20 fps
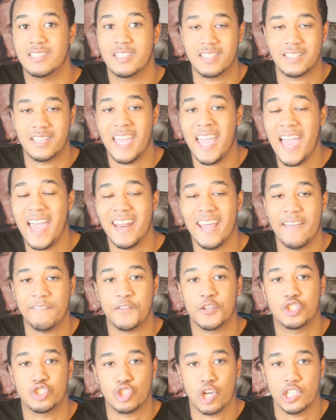The cat
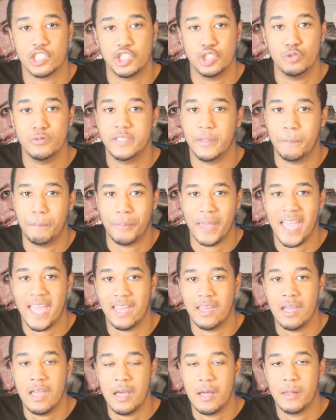have to trust you to
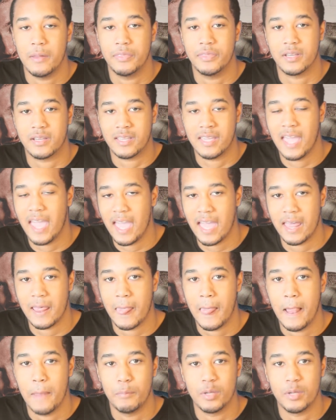pet the cat.